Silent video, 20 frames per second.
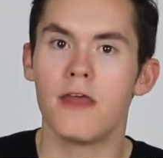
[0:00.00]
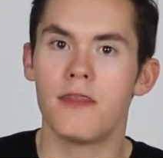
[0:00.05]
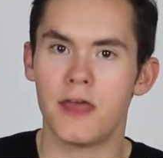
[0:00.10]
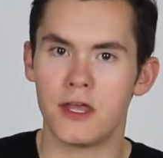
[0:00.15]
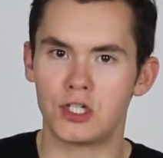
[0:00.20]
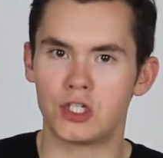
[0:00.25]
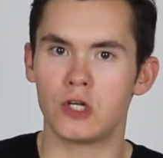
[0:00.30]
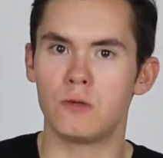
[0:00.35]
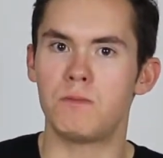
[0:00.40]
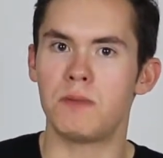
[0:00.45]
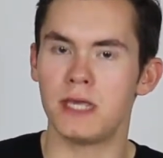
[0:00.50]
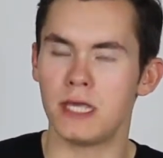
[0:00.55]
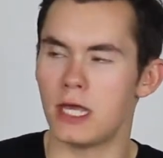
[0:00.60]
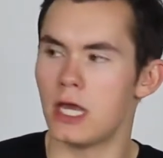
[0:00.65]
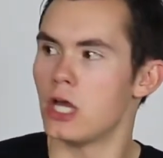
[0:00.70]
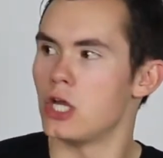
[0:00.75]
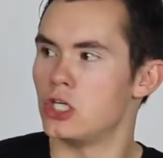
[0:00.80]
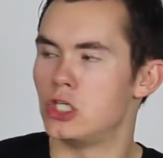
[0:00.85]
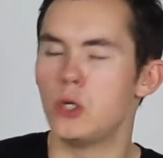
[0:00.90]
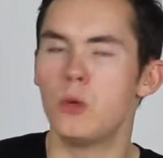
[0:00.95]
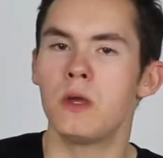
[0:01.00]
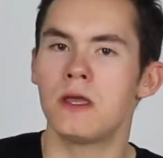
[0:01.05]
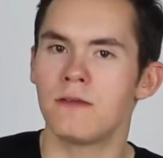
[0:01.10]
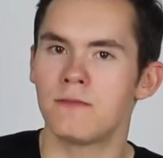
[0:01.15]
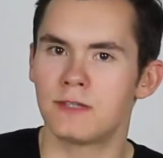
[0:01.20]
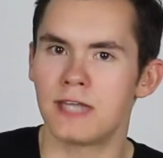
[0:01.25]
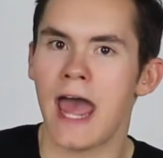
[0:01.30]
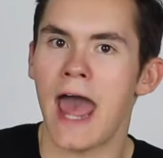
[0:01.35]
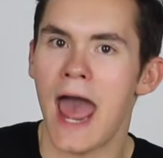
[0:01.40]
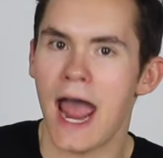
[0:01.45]
They should be
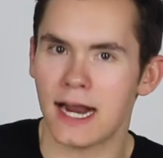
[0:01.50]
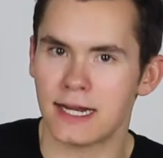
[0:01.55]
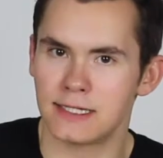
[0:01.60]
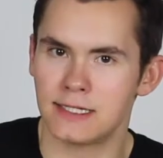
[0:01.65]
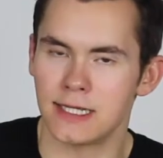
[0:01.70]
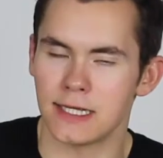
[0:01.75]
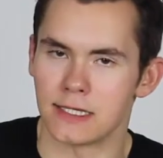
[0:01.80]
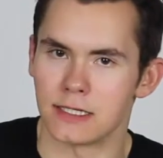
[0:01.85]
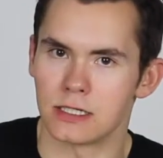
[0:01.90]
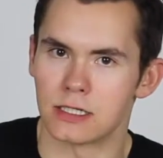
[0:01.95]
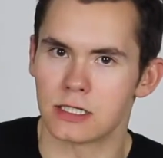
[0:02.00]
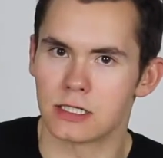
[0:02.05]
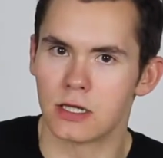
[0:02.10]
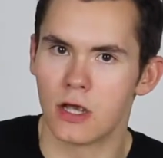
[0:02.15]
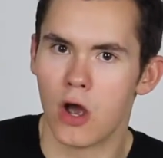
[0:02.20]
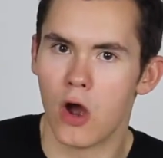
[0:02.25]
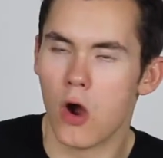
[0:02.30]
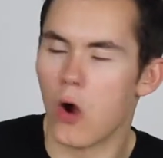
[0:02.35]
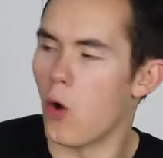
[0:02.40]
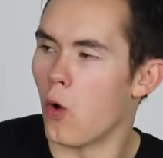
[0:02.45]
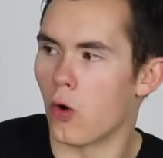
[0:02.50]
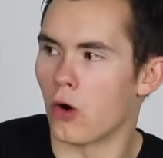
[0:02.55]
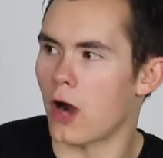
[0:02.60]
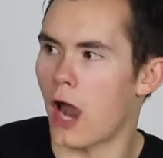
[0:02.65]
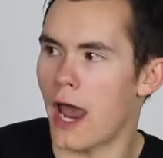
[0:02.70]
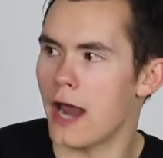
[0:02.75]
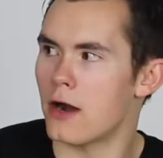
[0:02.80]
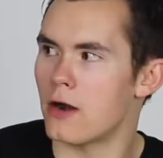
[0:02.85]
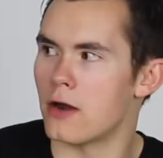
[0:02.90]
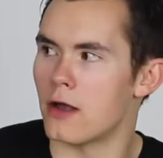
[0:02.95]
doing taxes. Or,
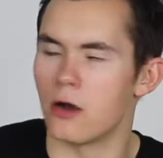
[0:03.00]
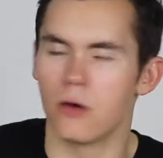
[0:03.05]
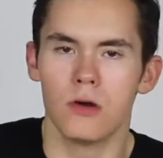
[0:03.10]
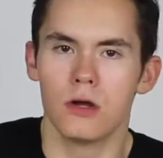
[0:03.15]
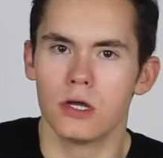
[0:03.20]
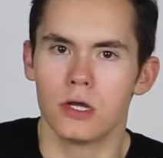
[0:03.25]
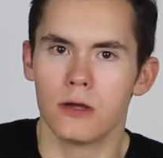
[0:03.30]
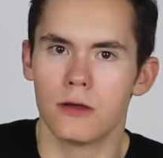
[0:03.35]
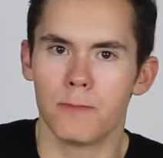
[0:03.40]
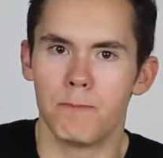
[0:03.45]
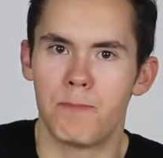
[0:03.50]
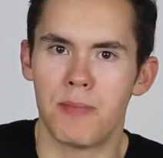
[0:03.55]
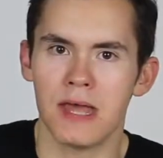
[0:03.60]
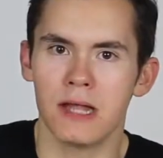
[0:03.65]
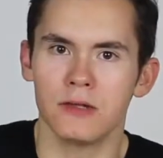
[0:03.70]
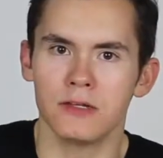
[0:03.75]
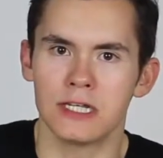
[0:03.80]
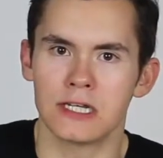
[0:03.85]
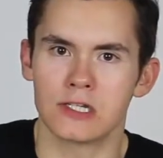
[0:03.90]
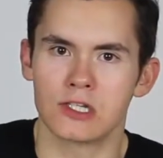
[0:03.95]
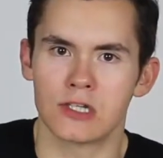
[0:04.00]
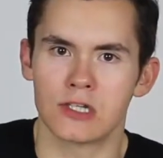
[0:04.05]
I don't know, building